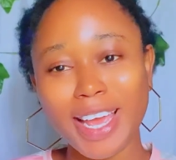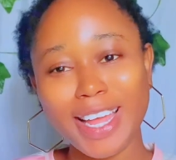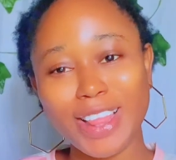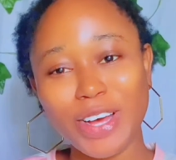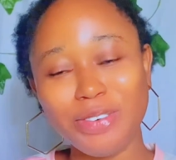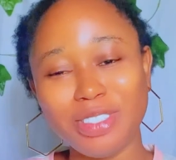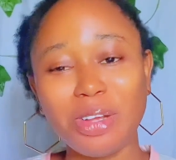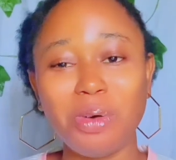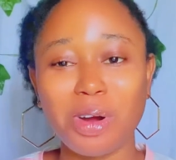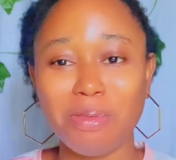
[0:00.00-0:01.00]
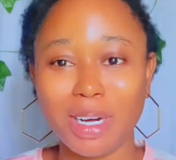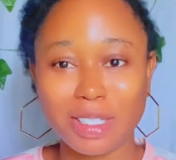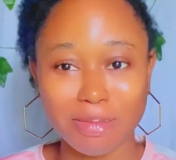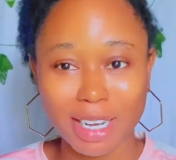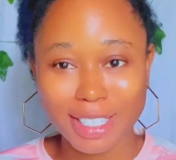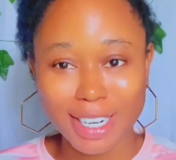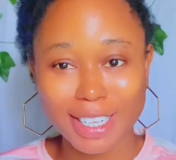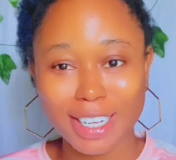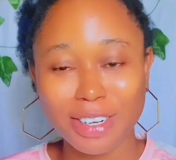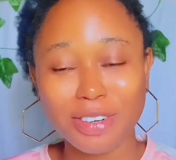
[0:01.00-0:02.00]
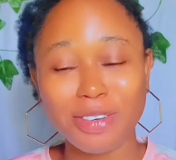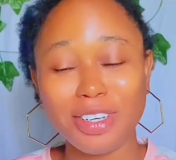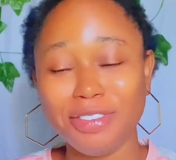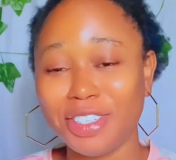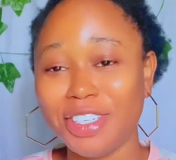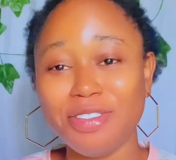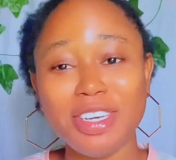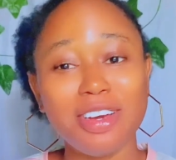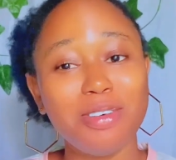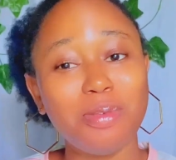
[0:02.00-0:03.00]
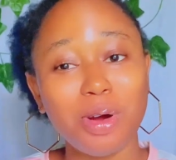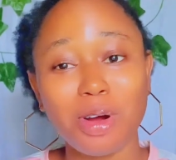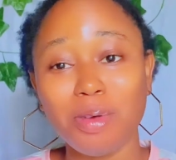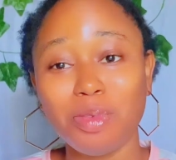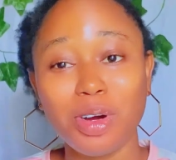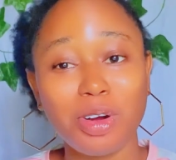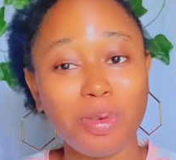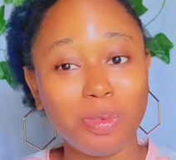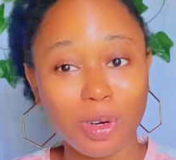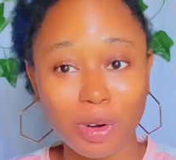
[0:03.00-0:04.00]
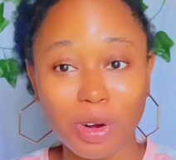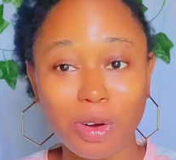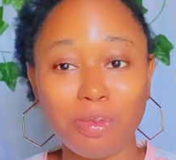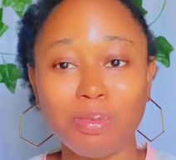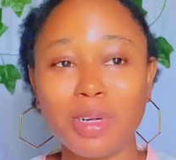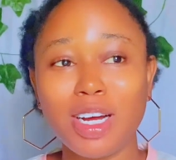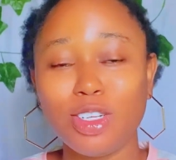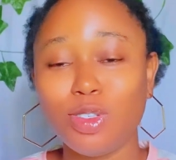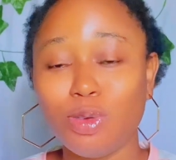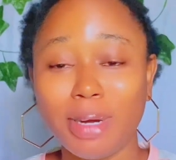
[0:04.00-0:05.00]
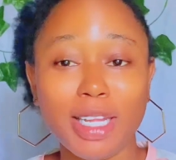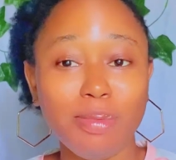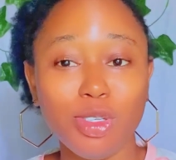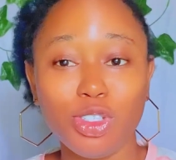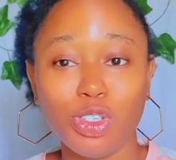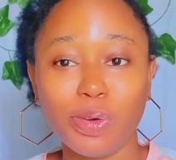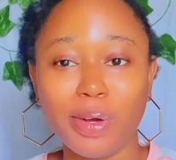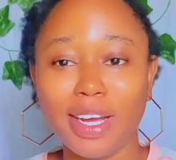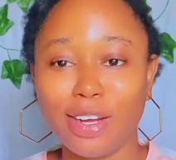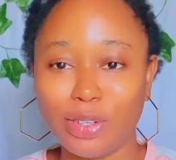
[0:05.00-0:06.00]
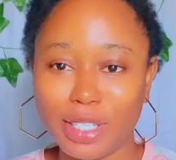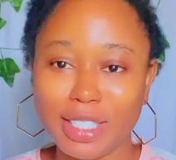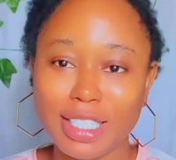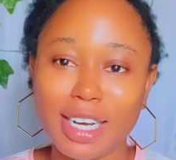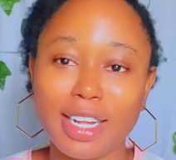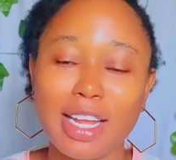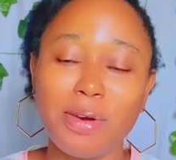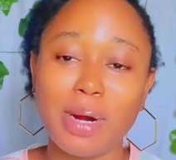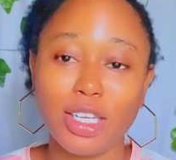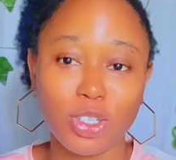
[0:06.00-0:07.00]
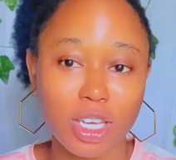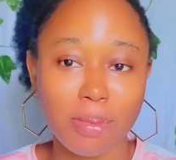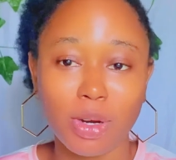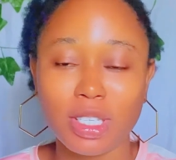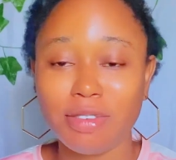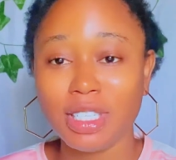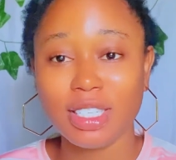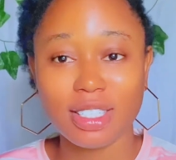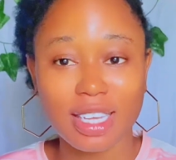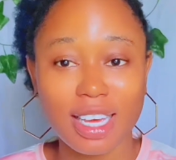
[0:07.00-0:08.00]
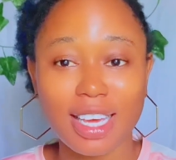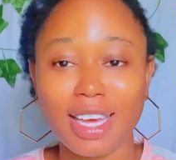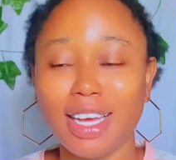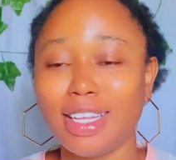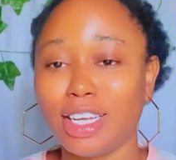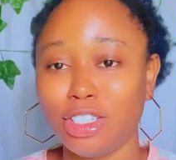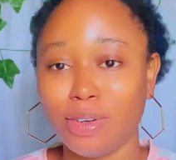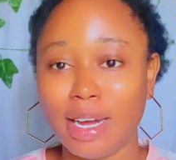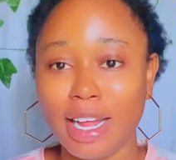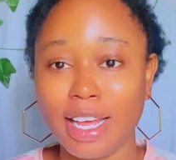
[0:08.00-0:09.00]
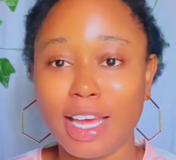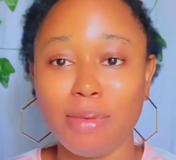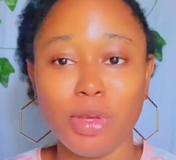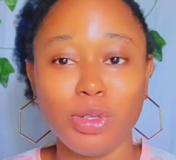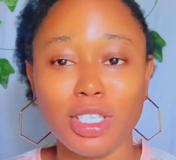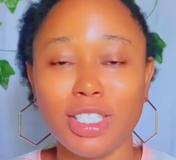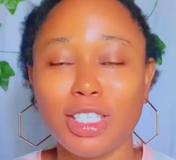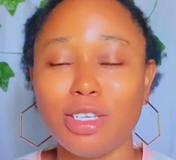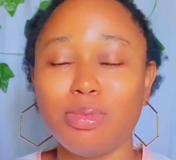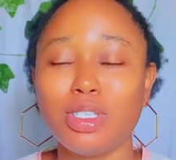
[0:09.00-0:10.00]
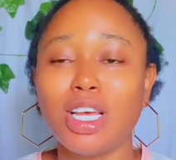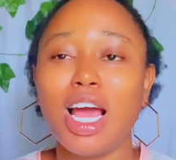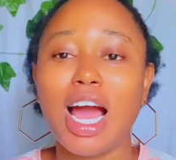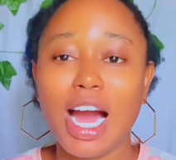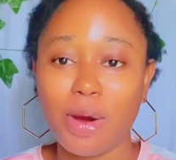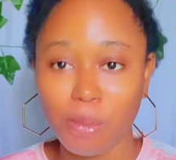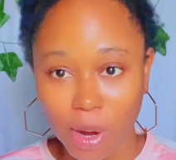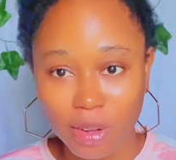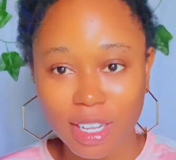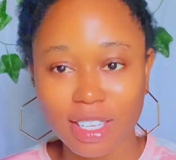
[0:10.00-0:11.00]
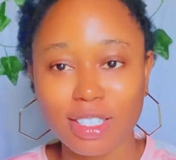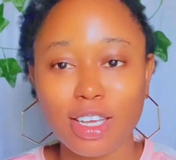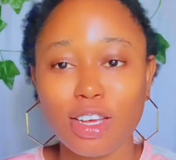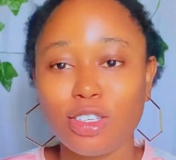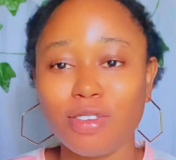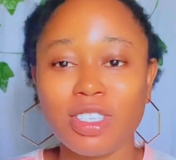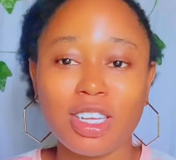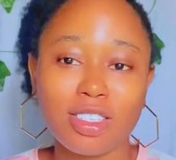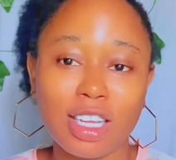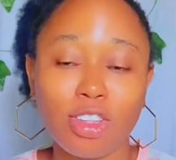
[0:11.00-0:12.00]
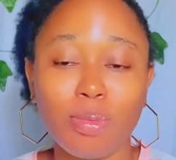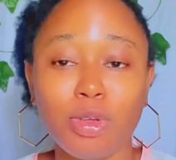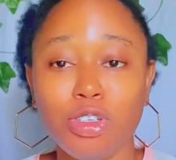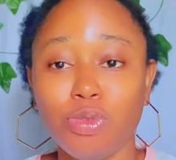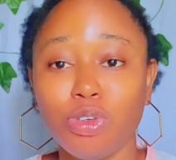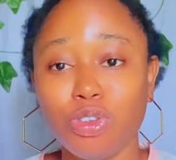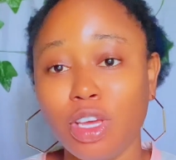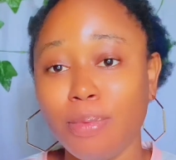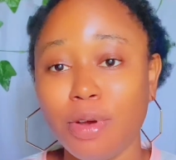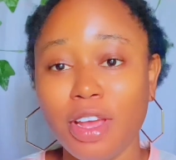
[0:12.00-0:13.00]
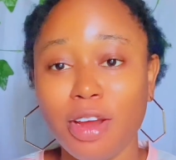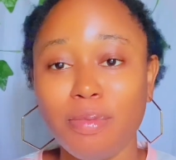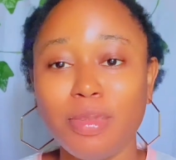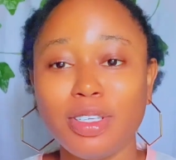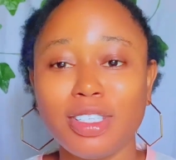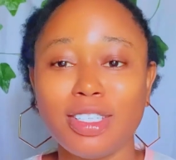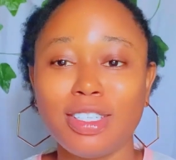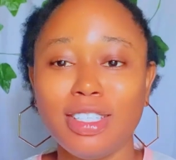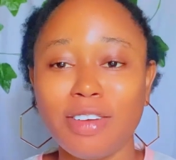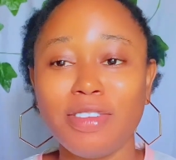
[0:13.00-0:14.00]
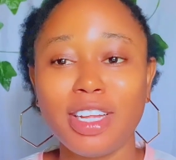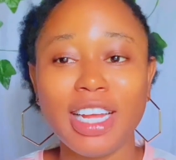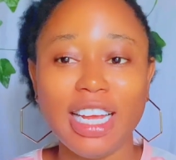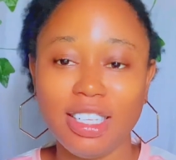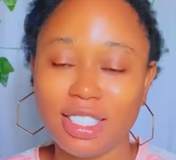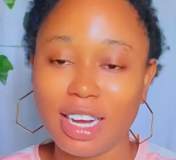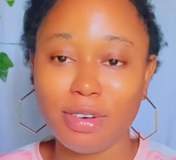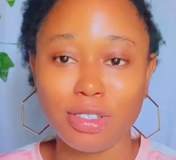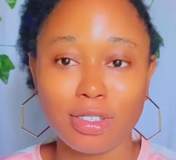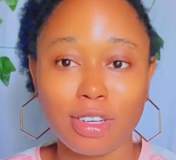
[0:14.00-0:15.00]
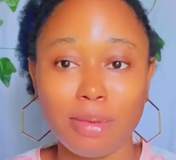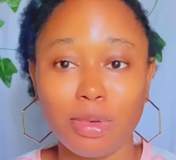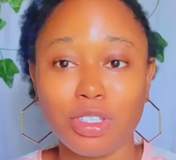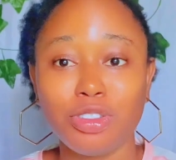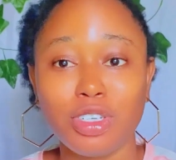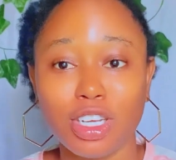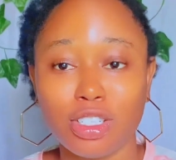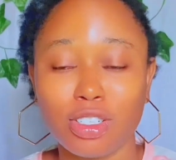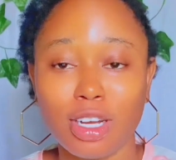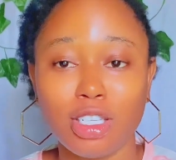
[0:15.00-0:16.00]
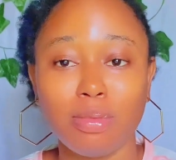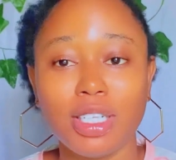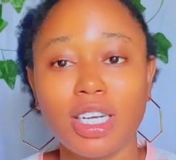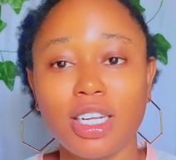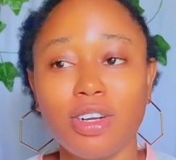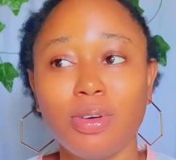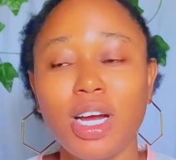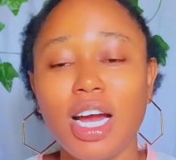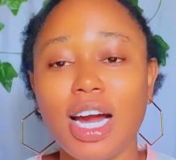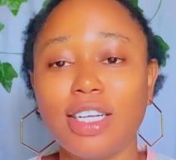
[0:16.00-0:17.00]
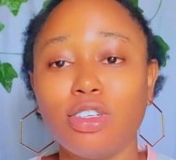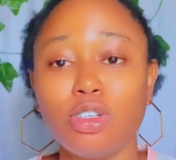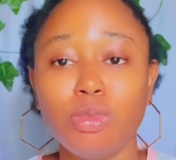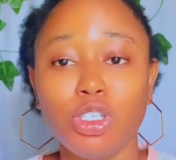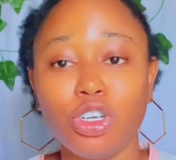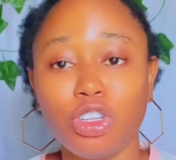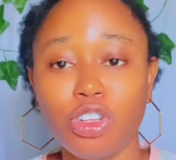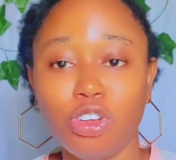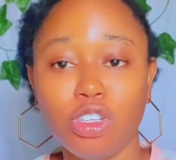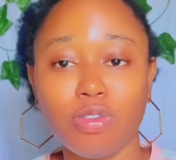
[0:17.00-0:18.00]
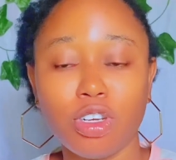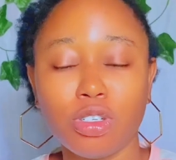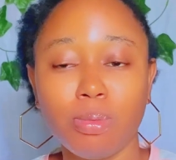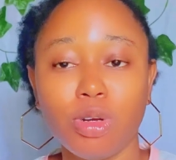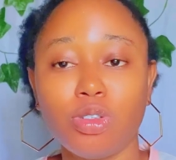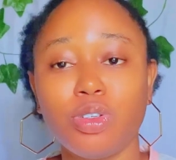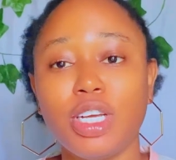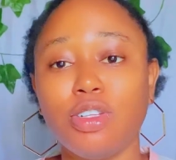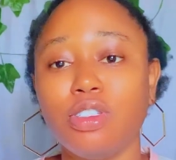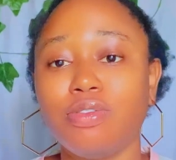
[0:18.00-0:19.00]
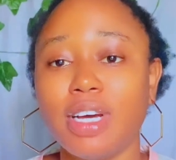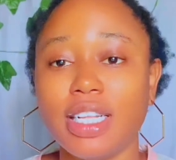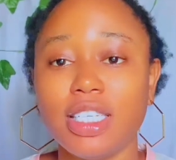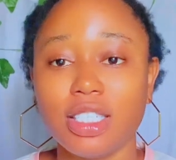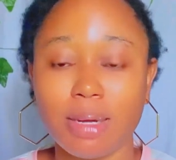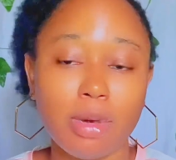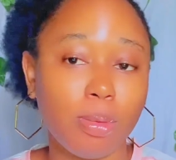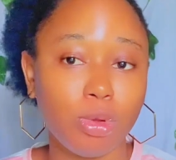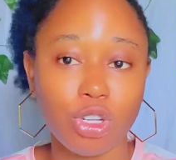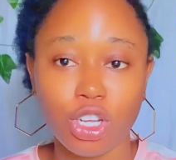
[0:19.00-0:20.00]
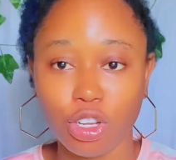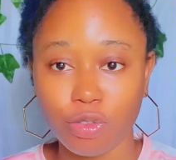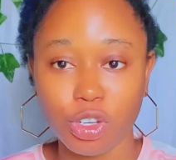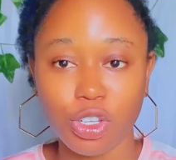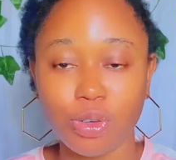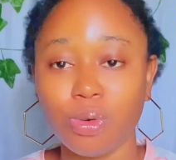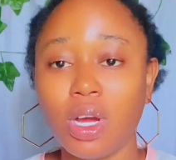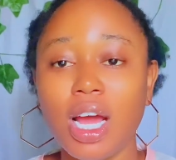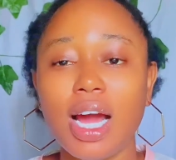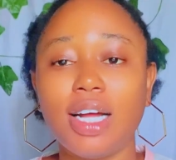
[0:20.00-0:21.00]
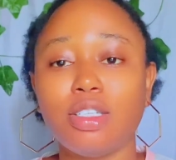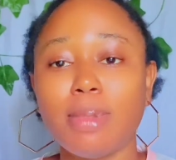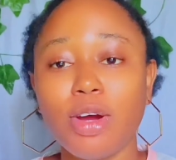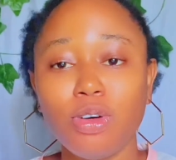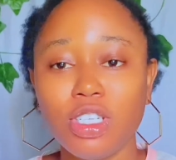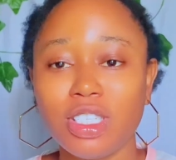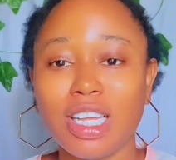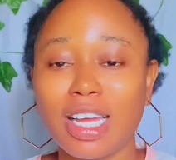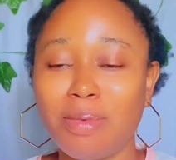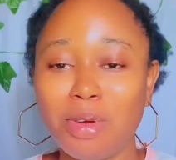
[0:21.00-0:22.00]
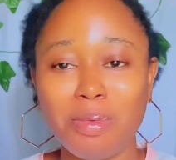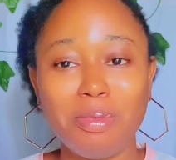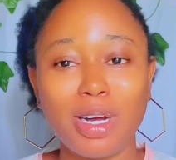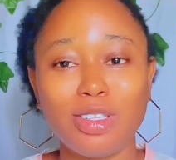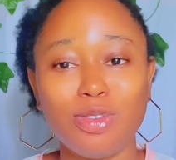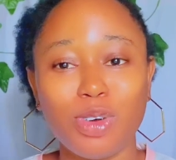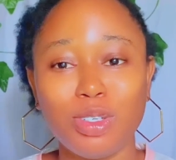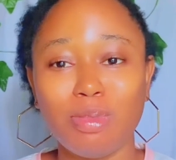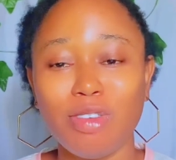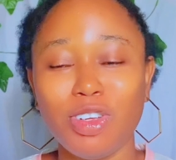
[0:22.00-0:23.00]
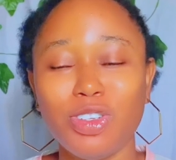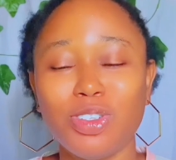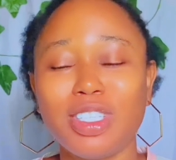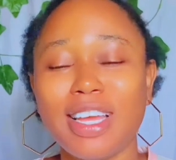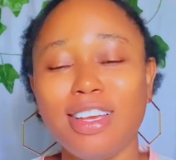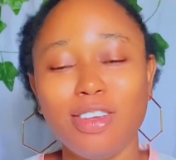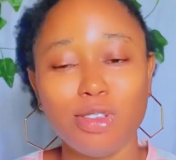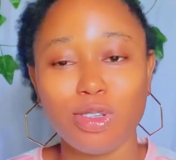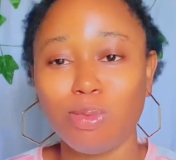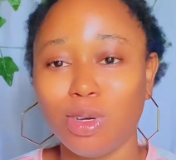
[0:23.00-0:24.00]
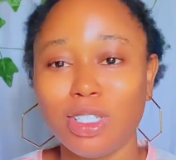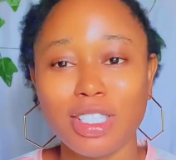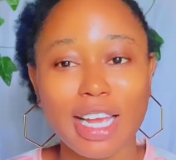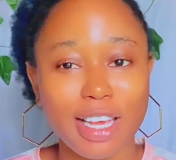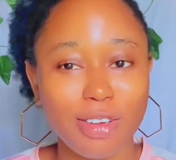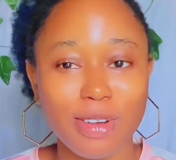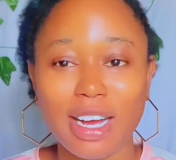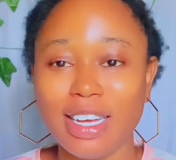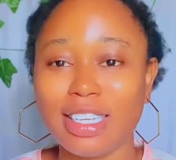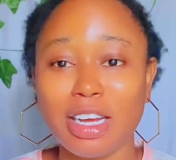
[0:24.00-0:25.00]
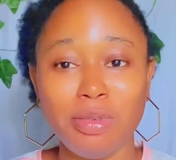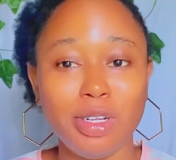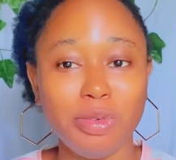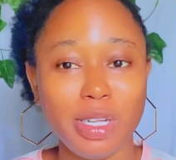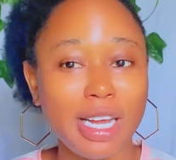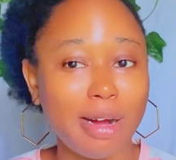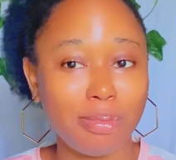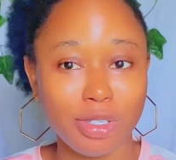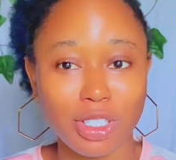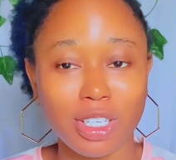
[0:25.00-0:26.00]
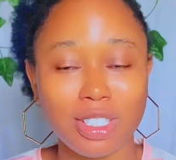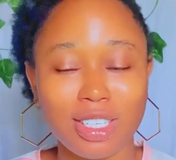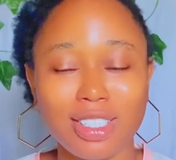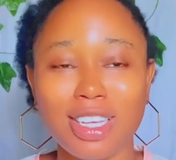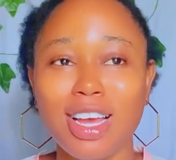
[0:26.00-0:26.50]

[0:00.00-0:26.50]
Hey loves, welcome back to my channel. If you're new here, welcome. So my name is Joy, and on this channel I talk about everything skincare, natural hair care, beauty tips and wellness. So if it sounds like topics you want to keep on hearing, please definitely hit that red subscribe button to get subscribed to my channel, and also make sure you turn on the notification bell so you get notified each time I upload a new video. And to my OGs that keep coming back to watch my videos, thank you so much. Thank you guys, I really appreciate it.